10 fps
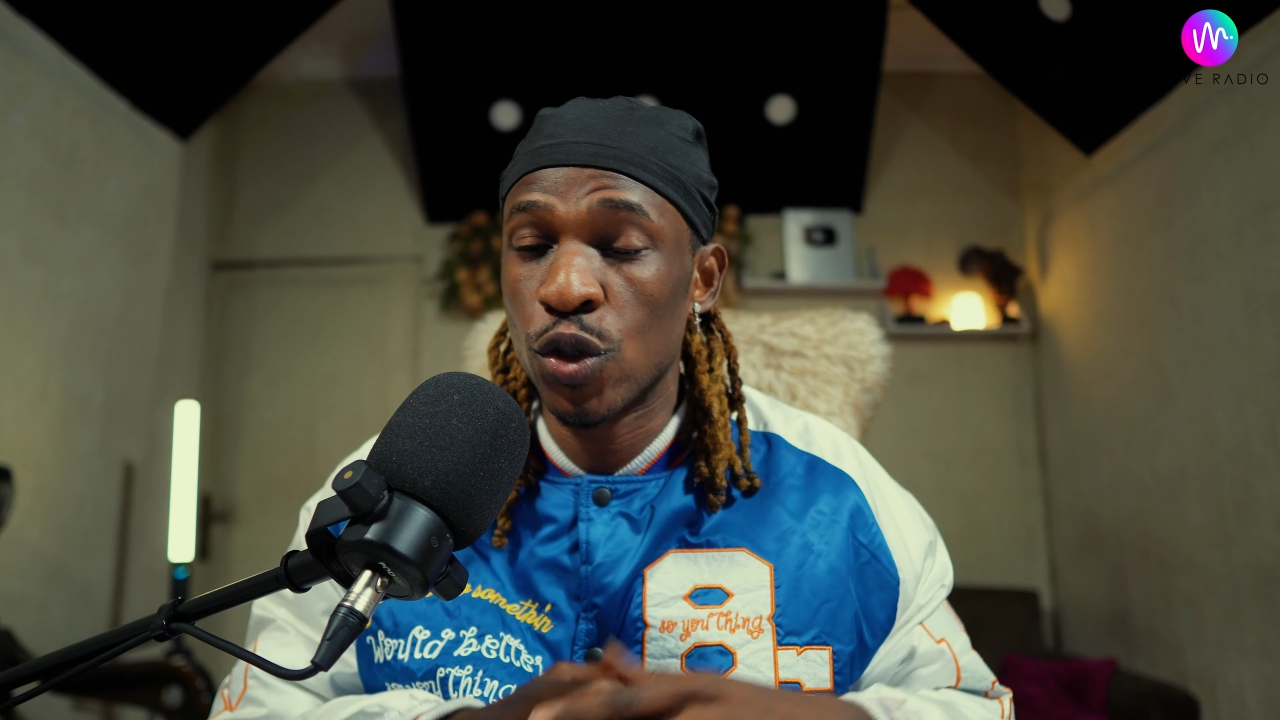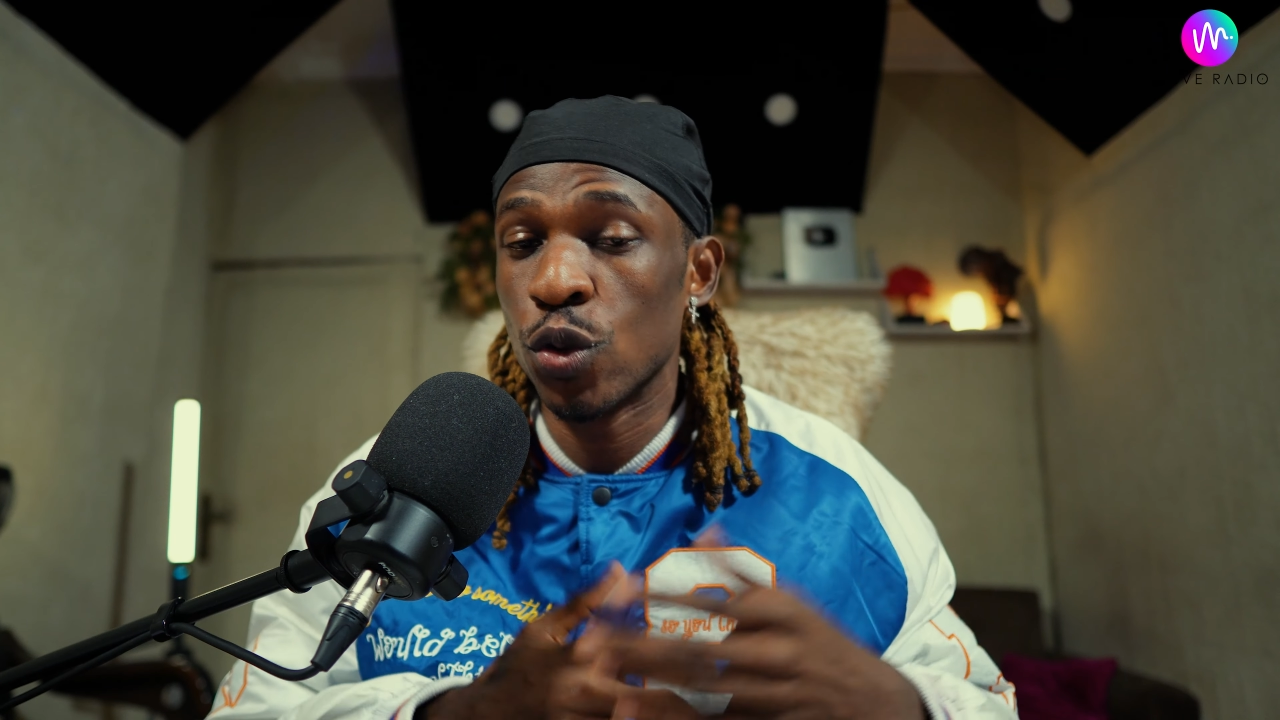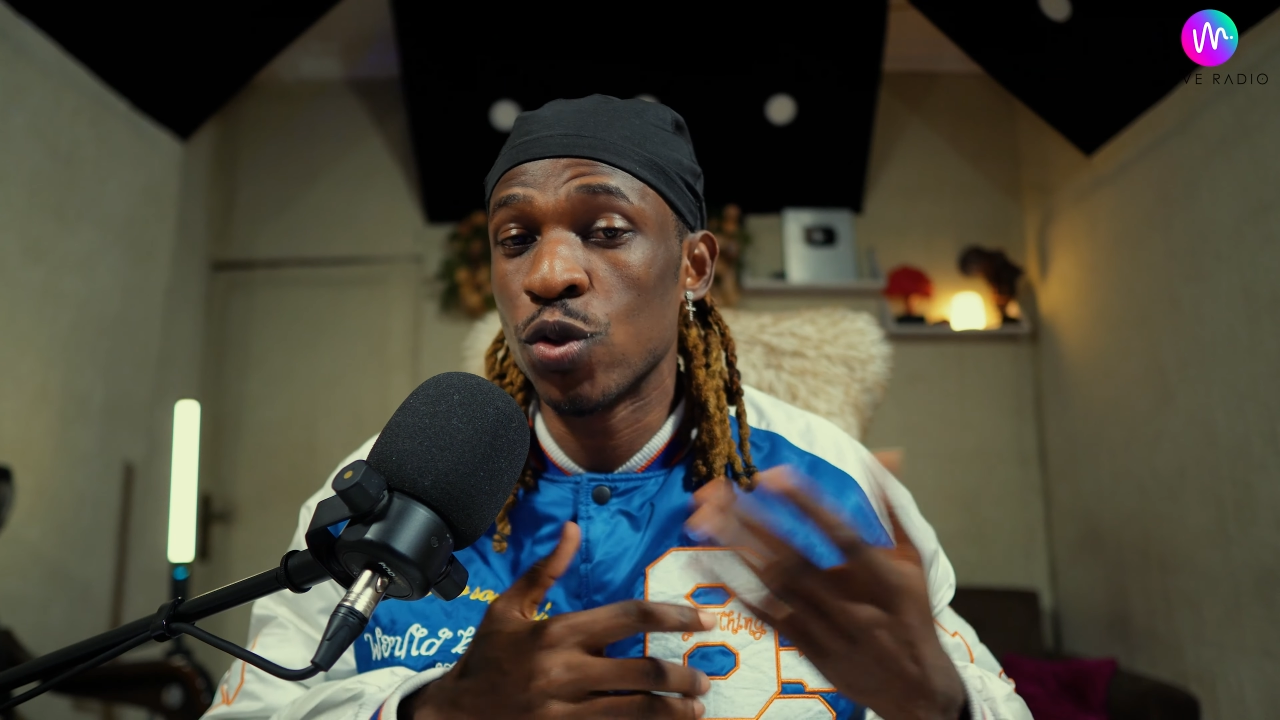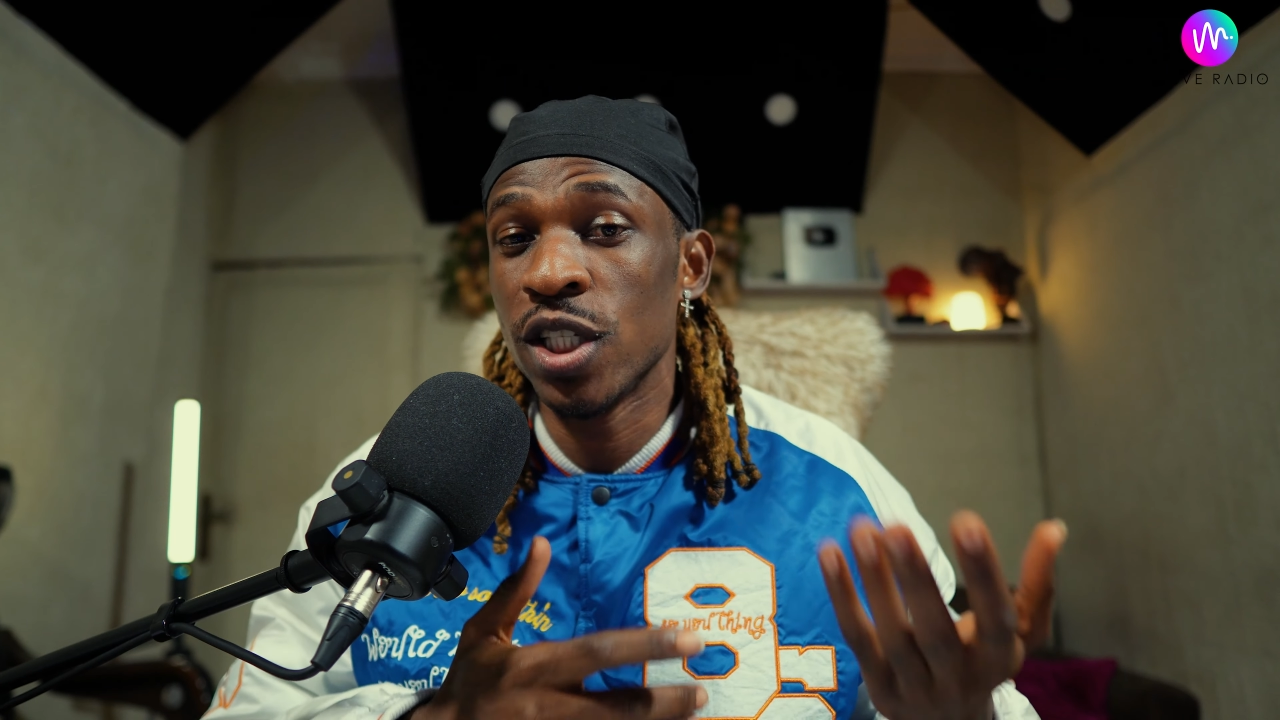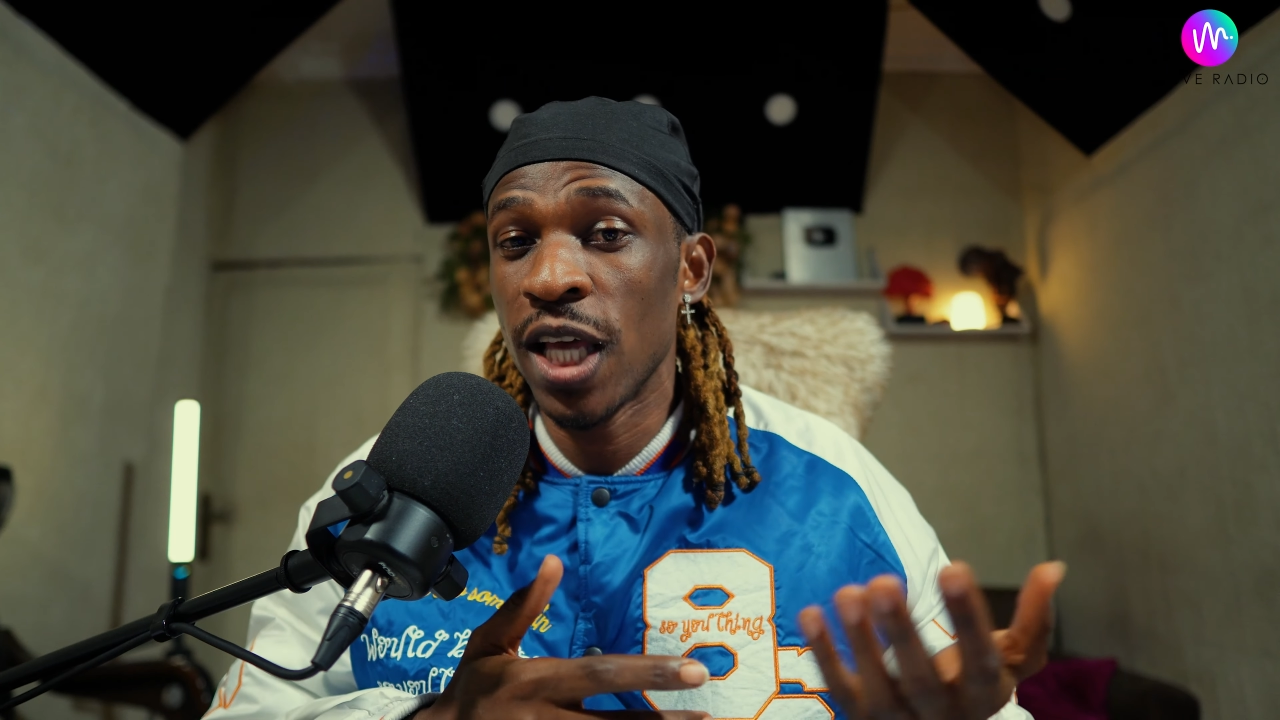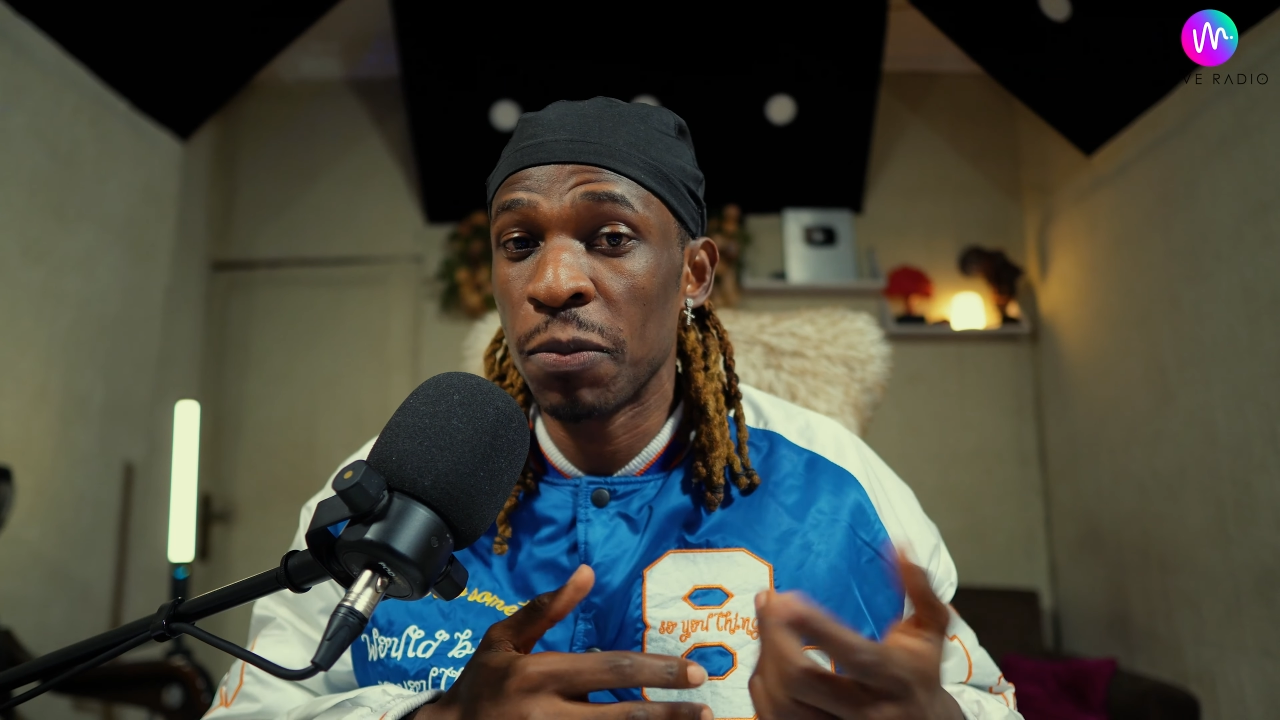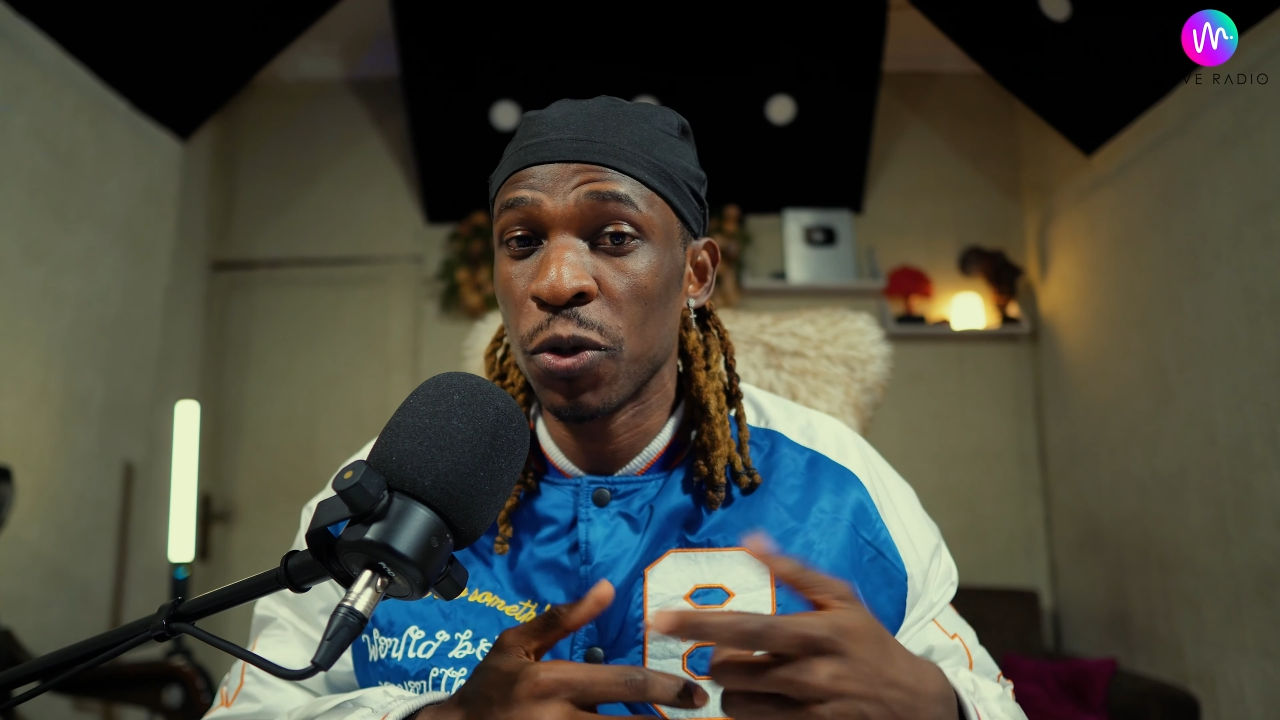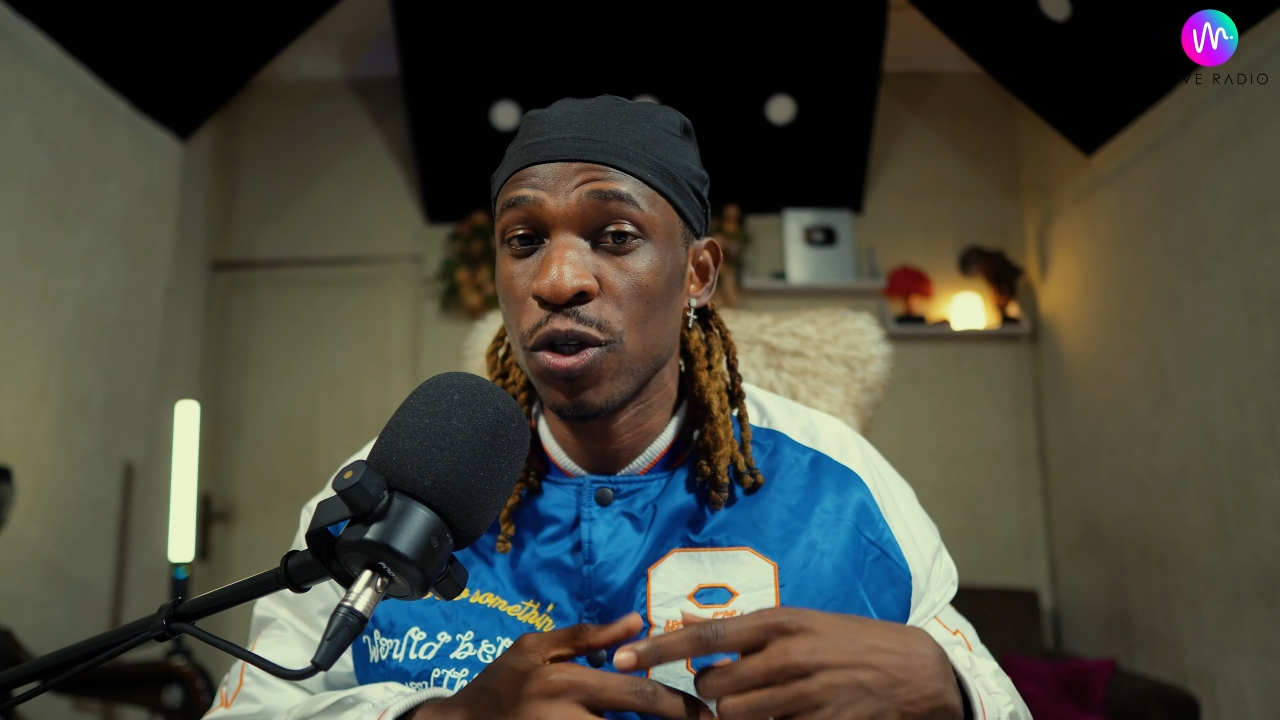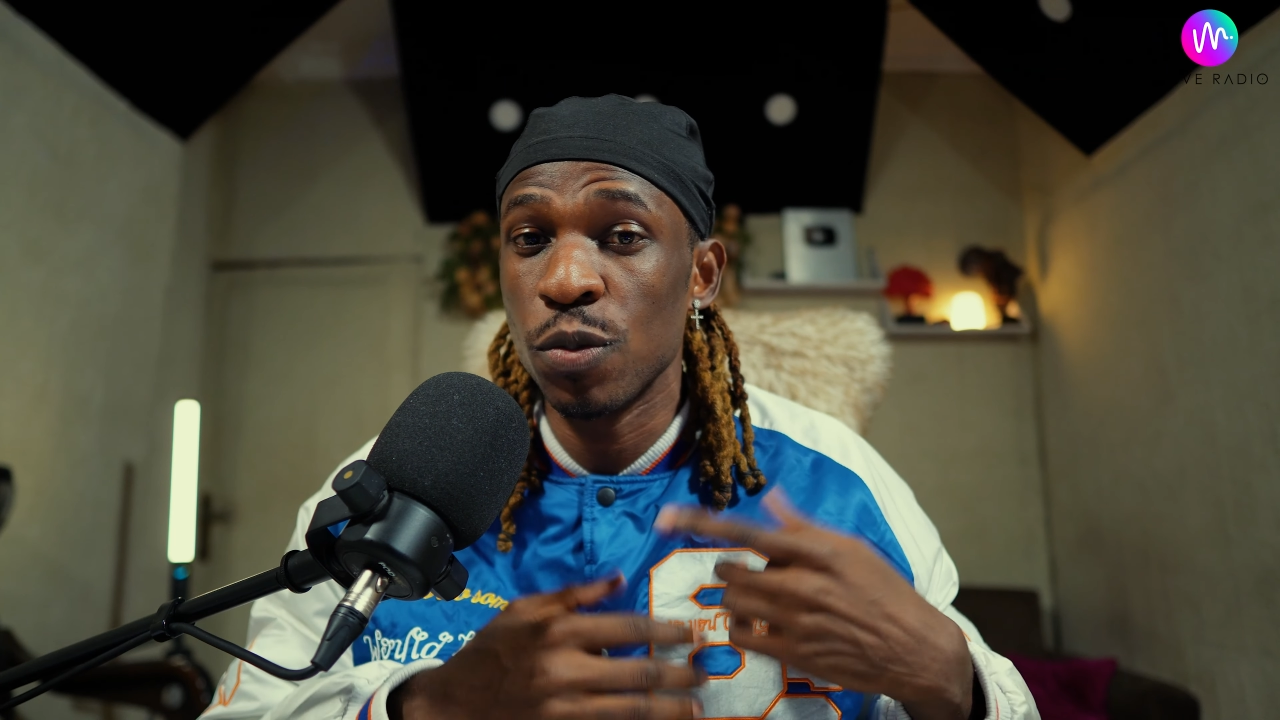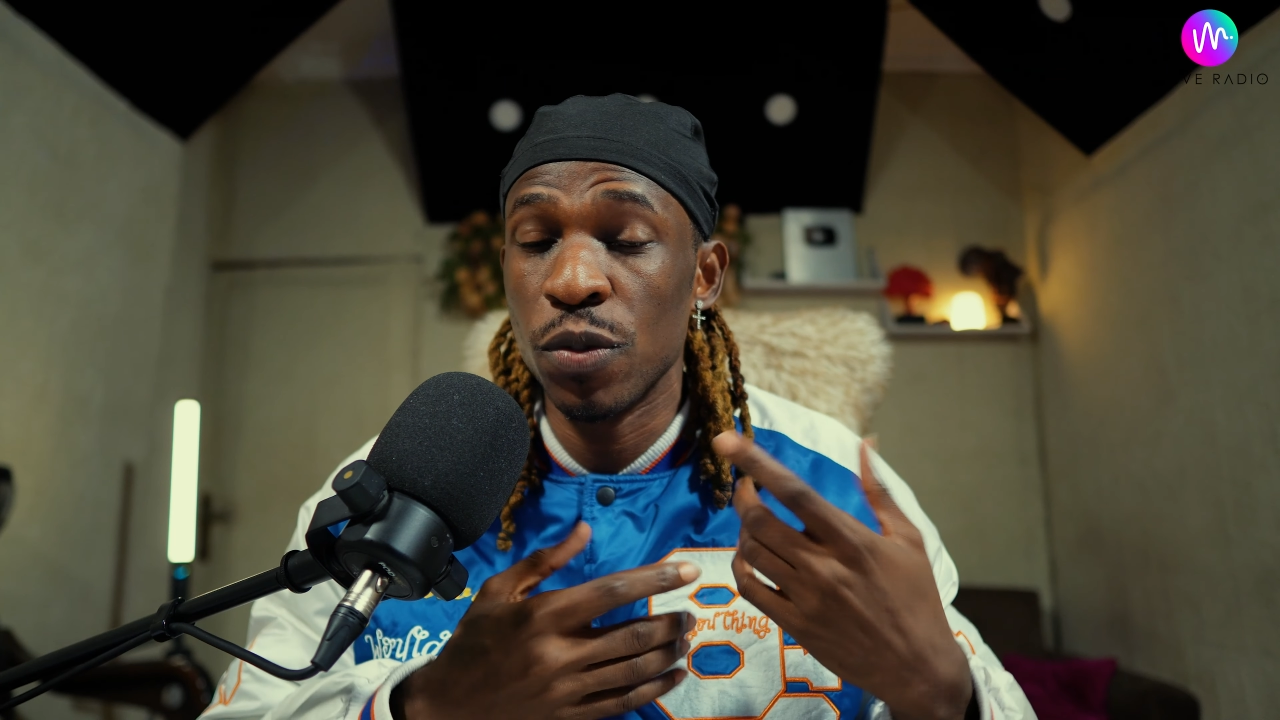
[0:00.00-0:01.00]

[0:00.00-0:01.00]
So today, I'm going to